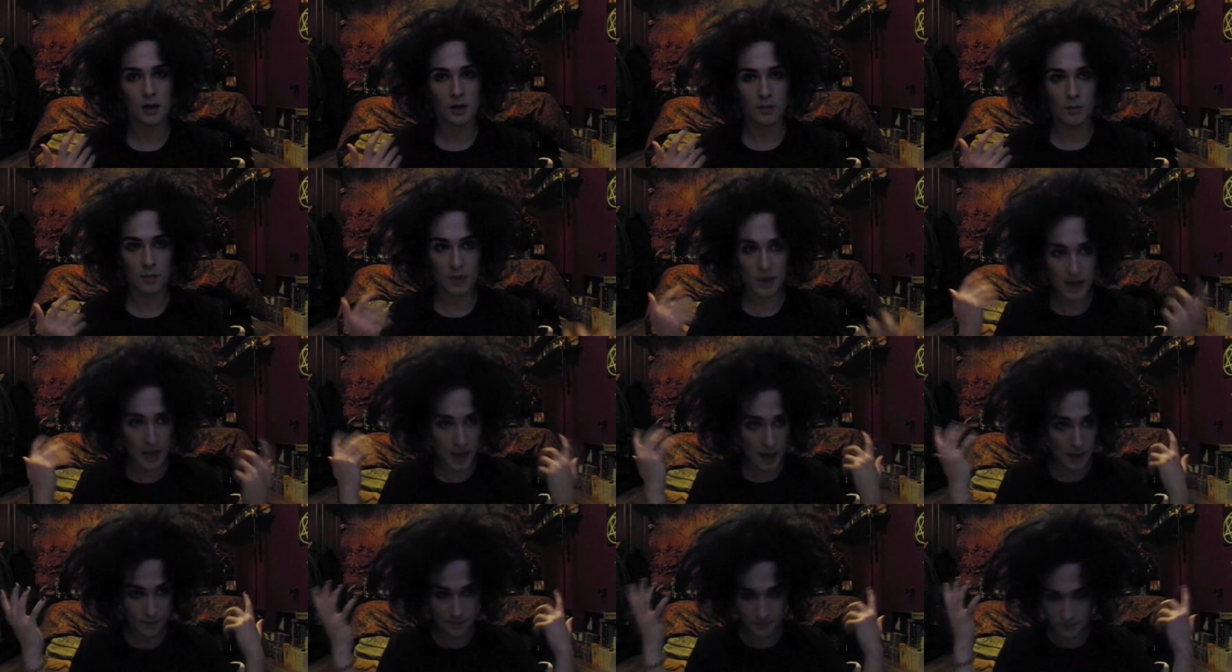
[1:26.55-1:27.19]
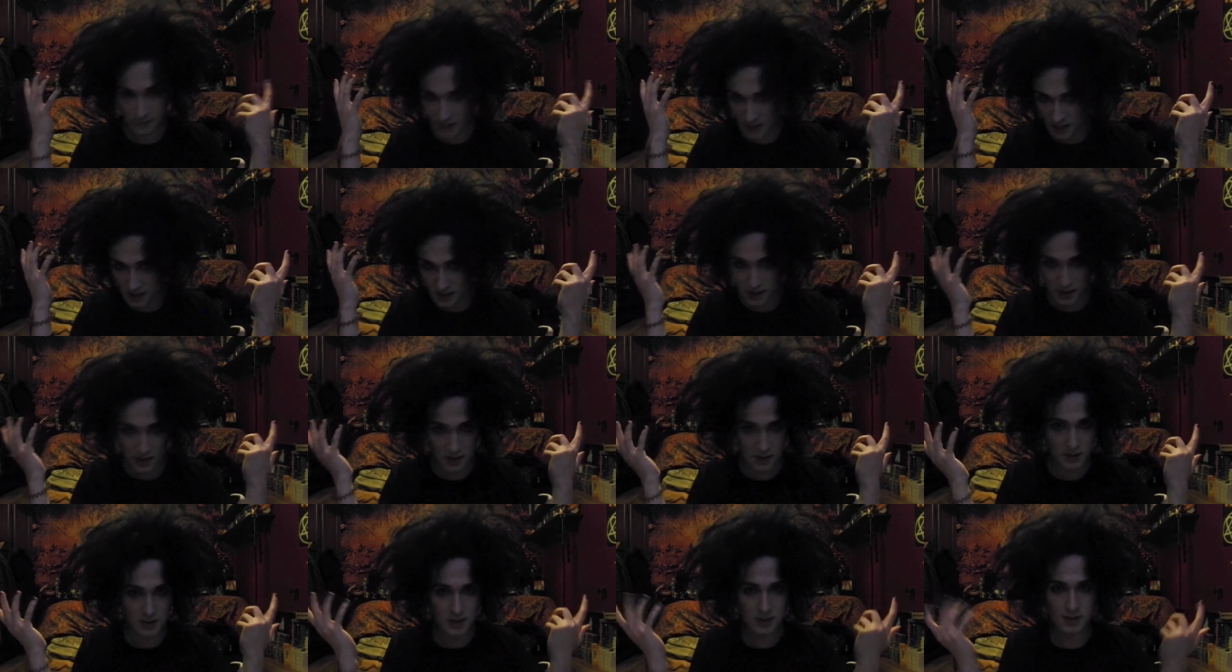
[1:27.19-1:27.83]
But yeah, this
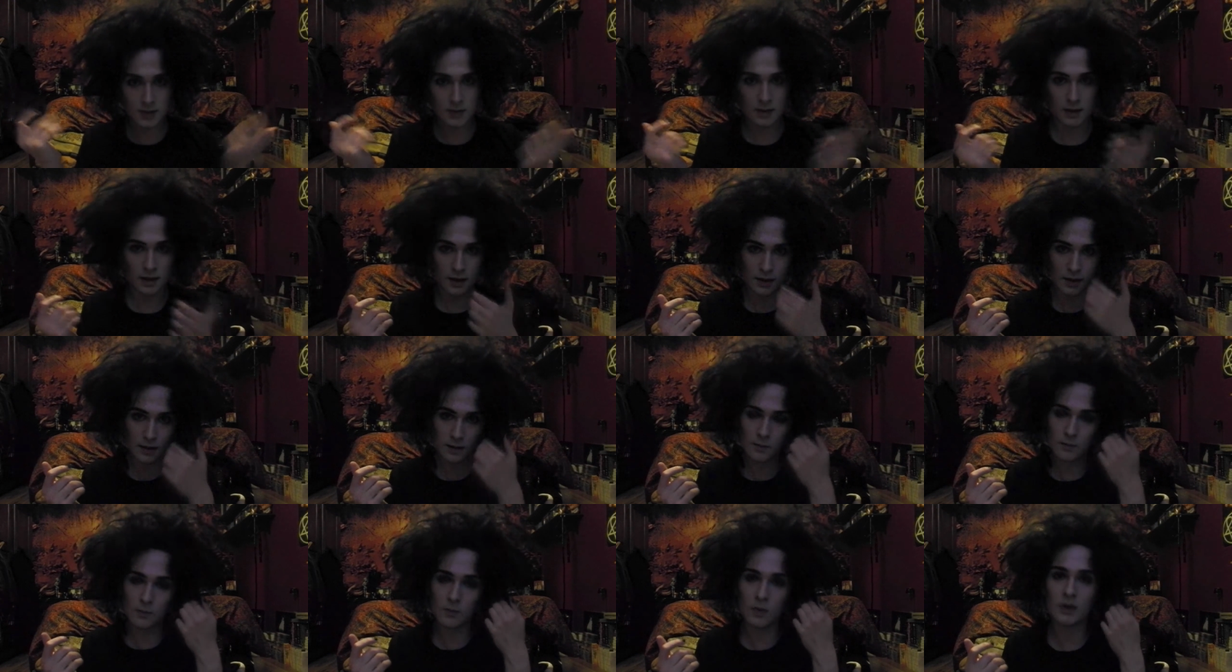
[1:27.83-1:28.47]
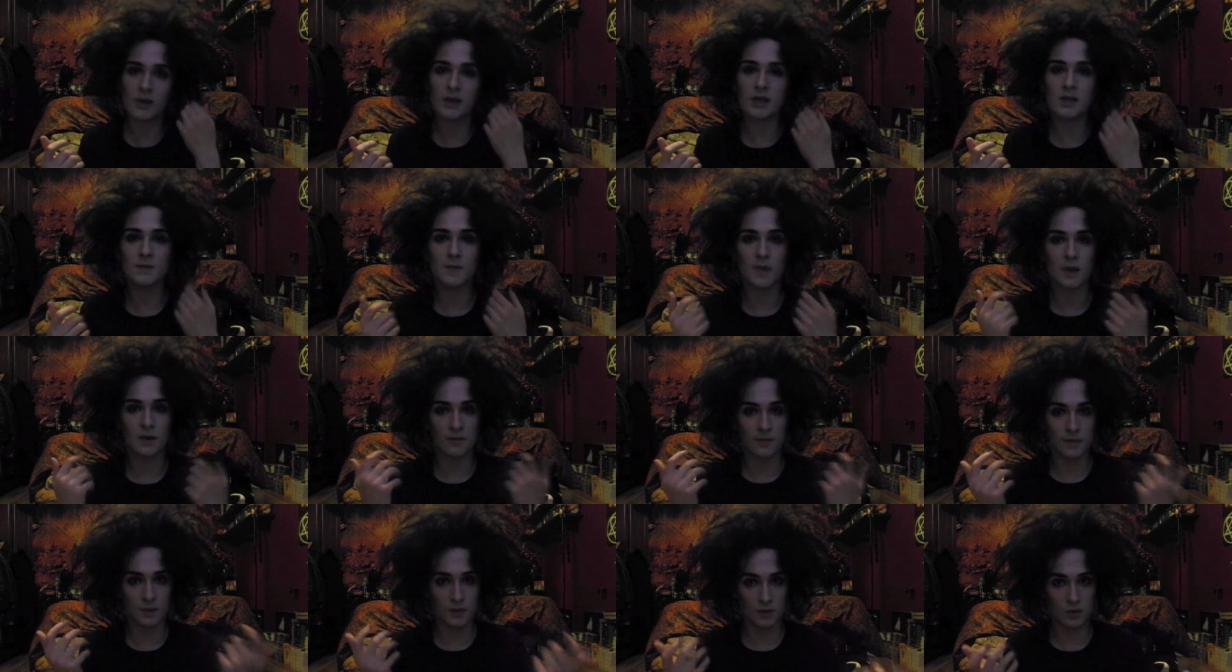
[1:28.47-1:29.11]
is like what you expect
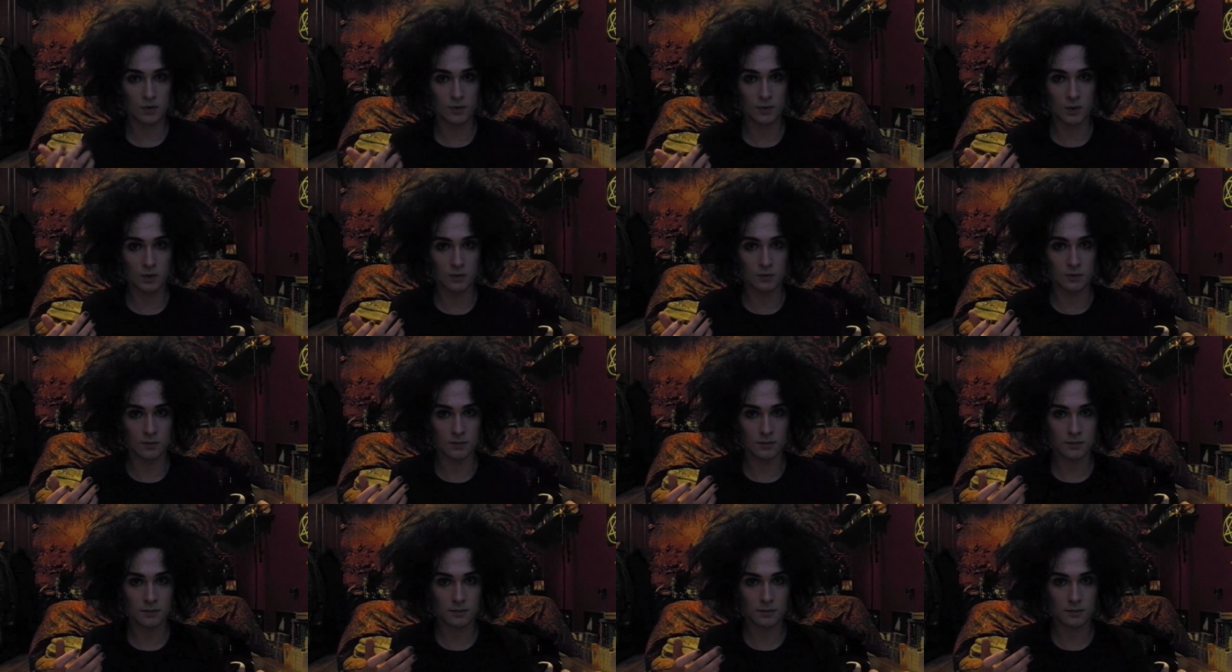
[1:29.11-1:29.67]
from a normal